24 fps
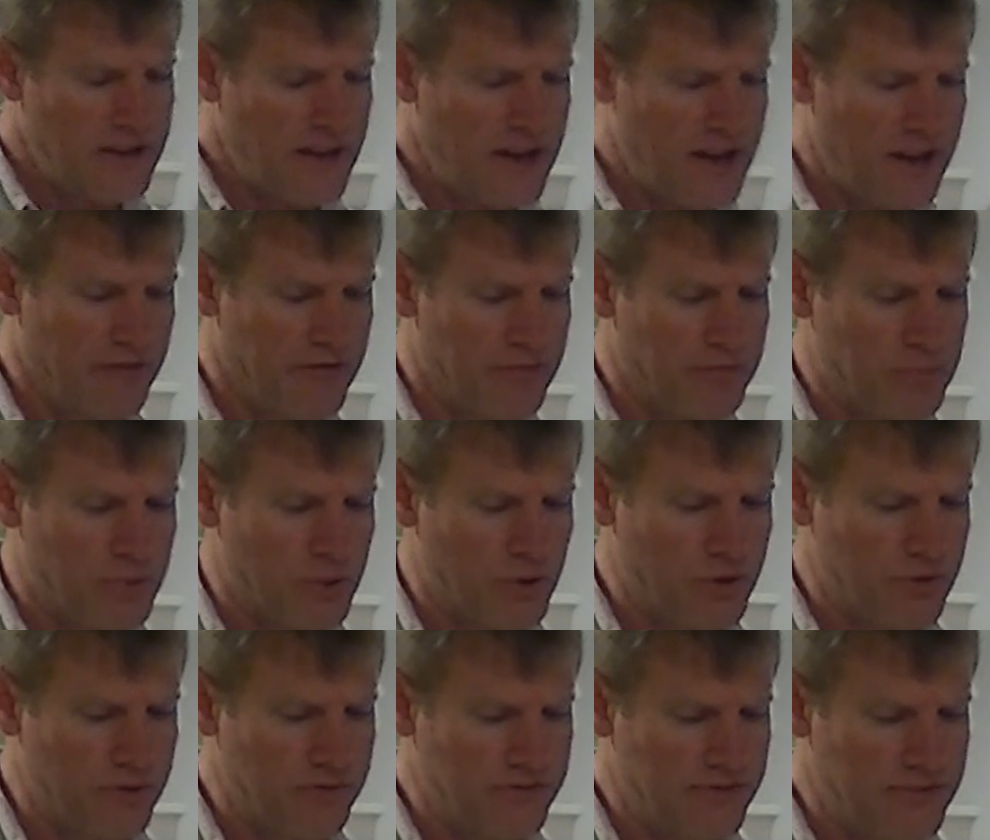have
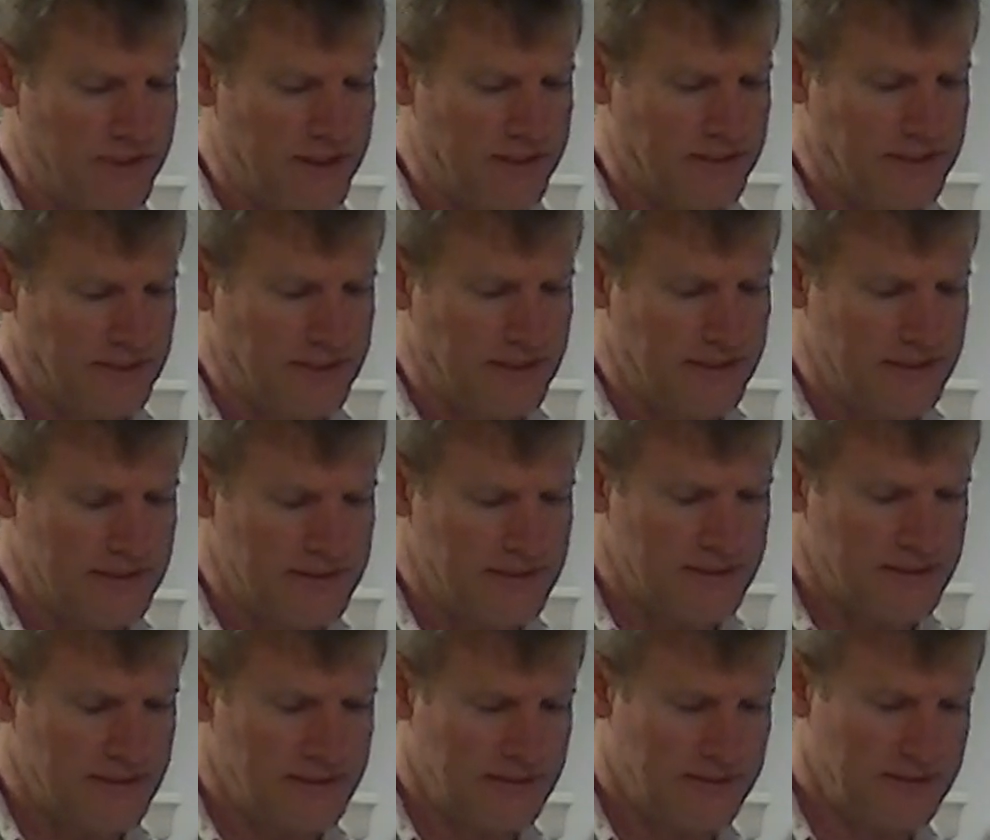proved that
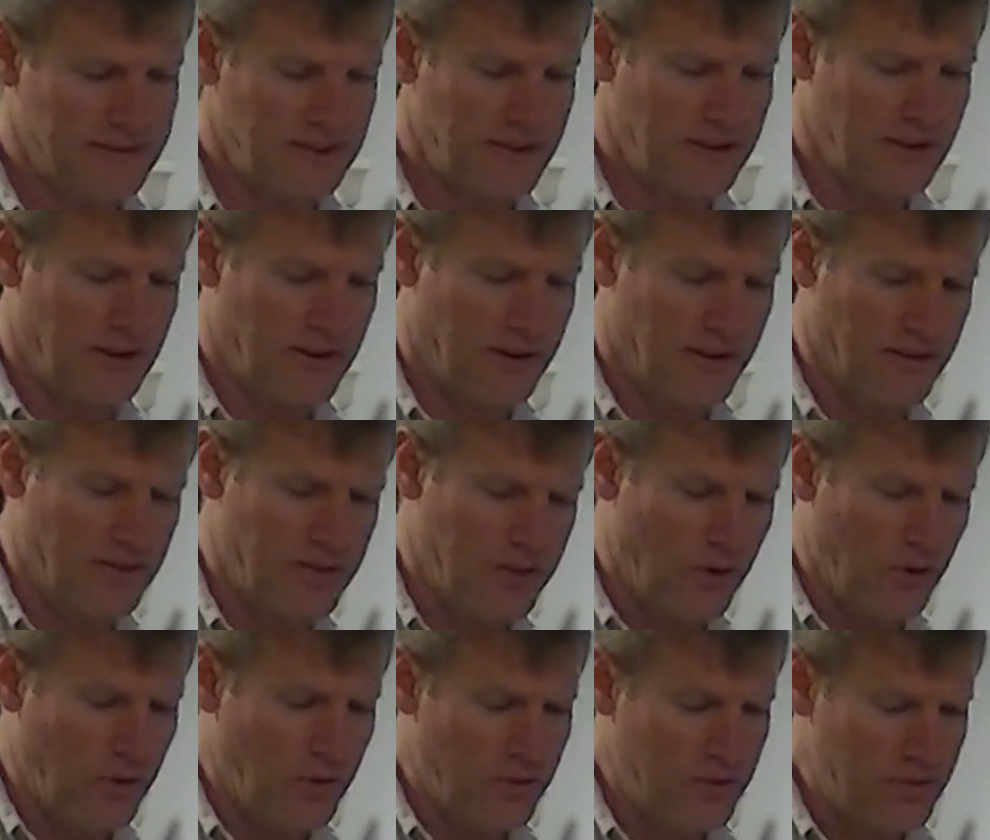this, or
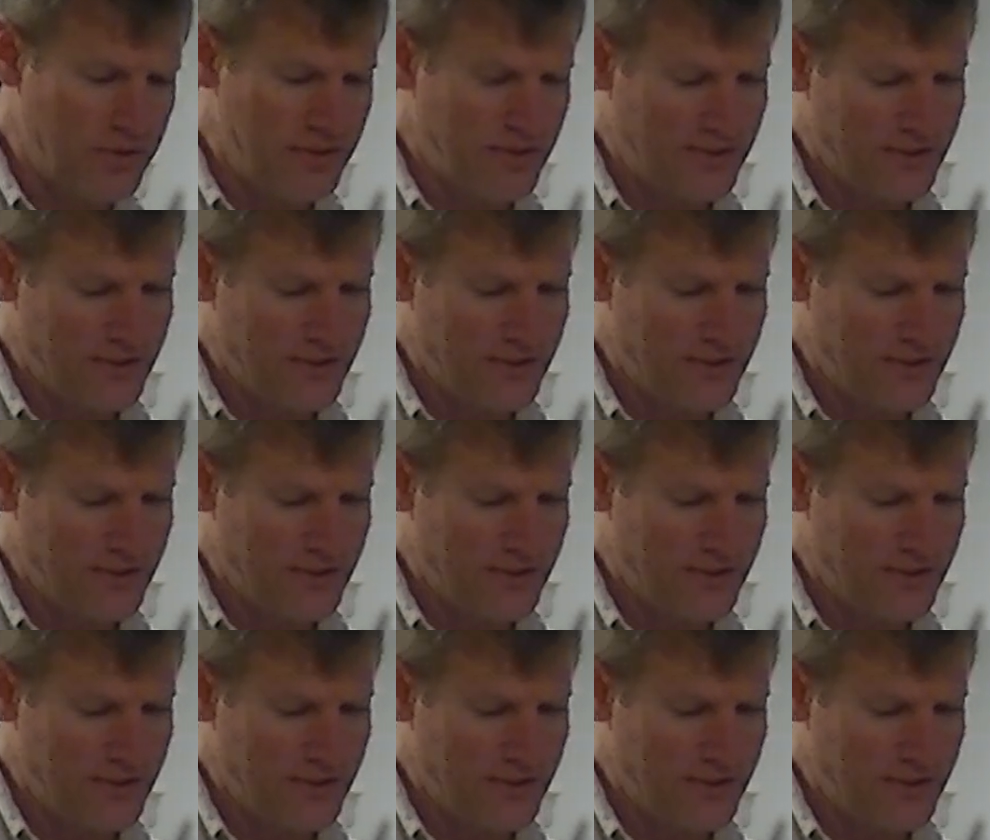though